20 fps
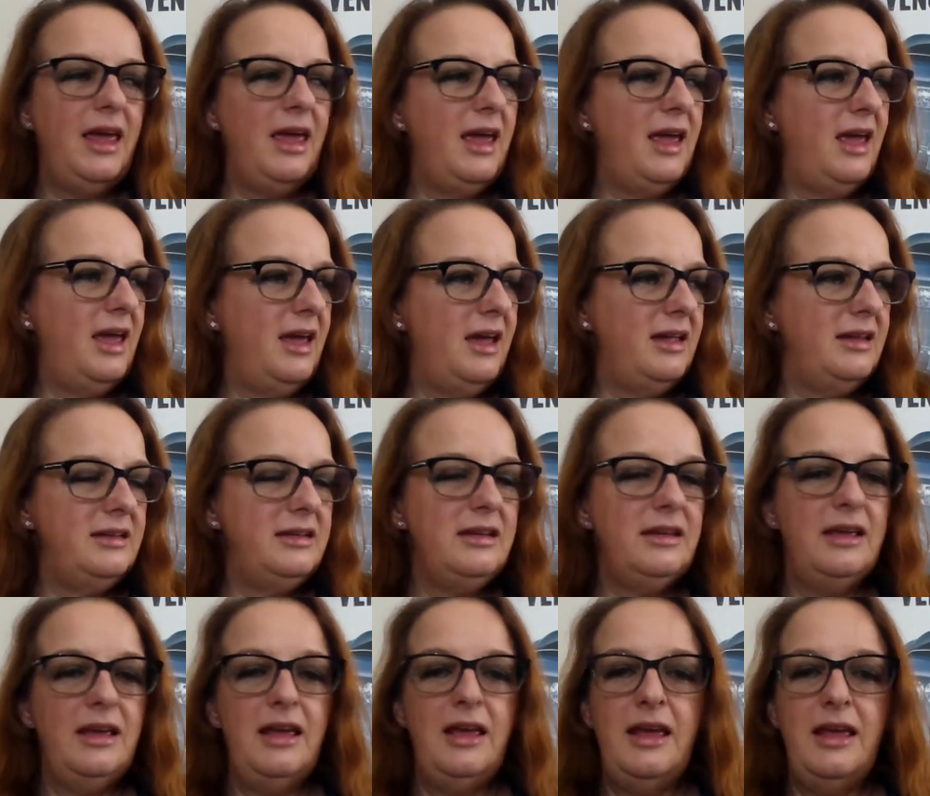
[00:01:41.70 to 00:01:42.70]
And
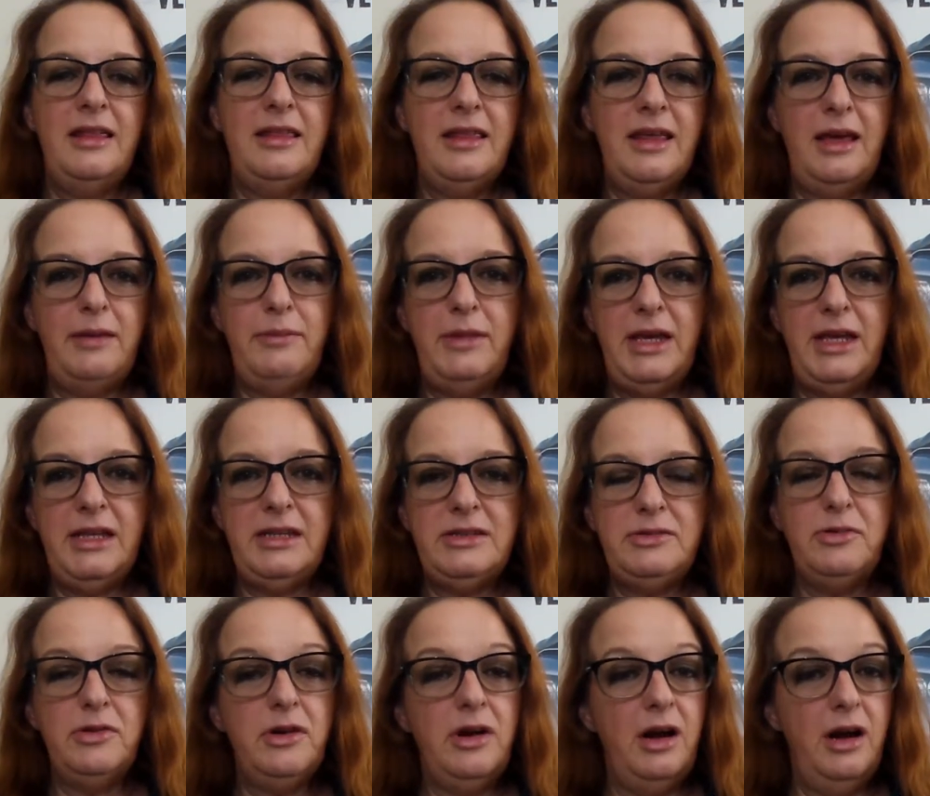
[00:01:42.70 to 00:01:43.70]
that means
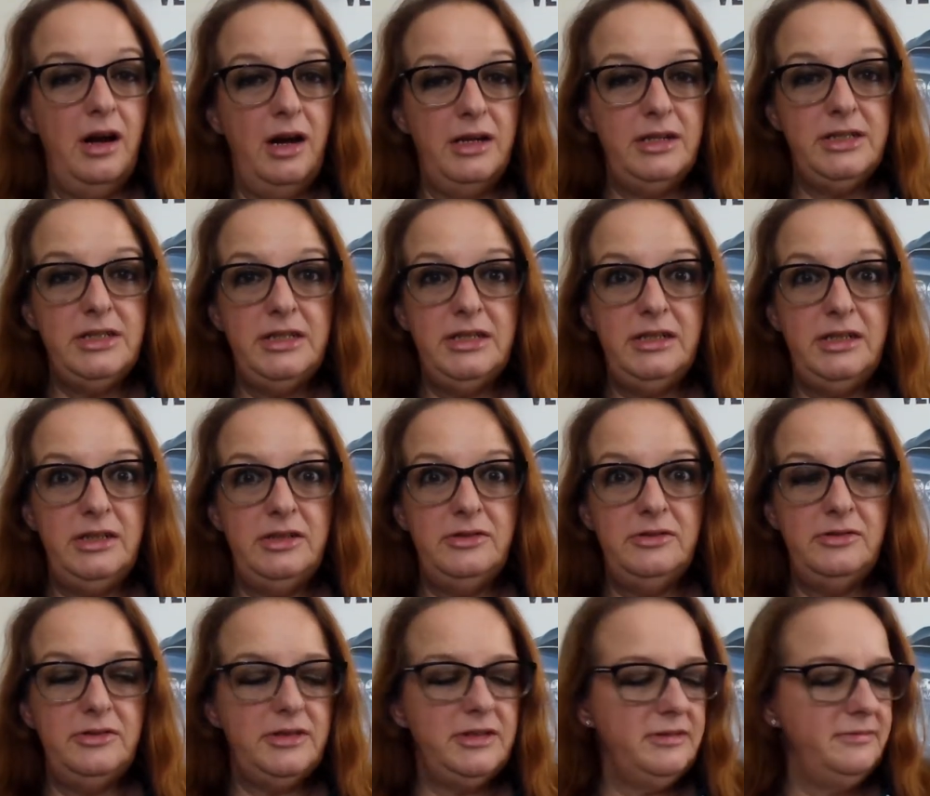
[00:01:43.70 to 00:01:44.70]
we're on to the
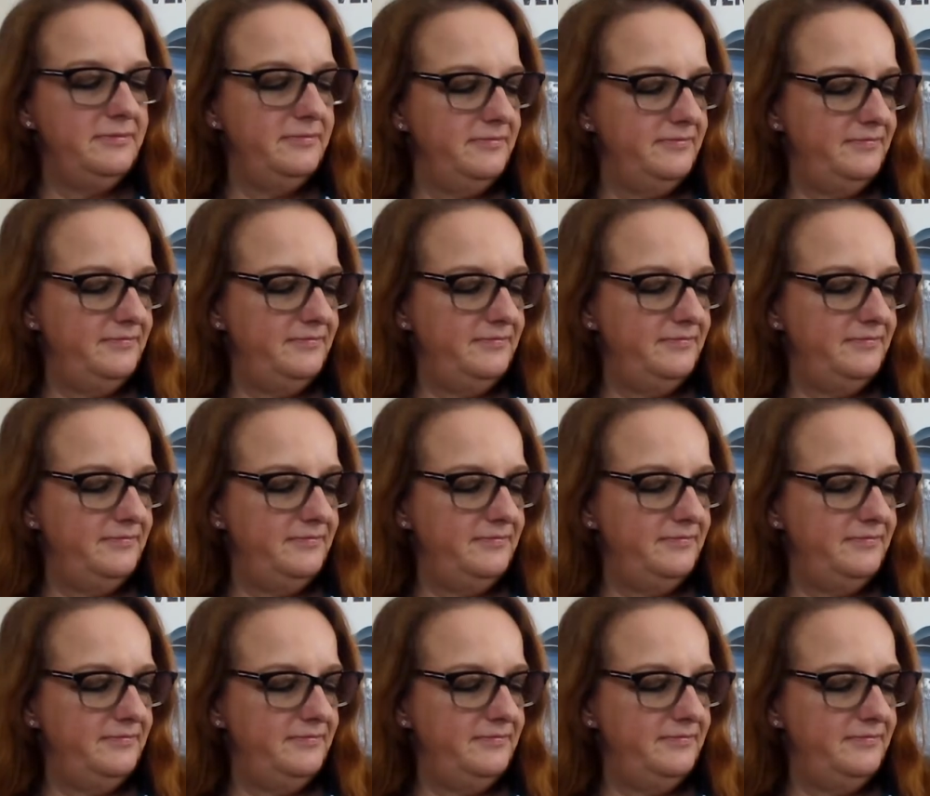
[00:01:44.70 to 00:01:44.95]
news.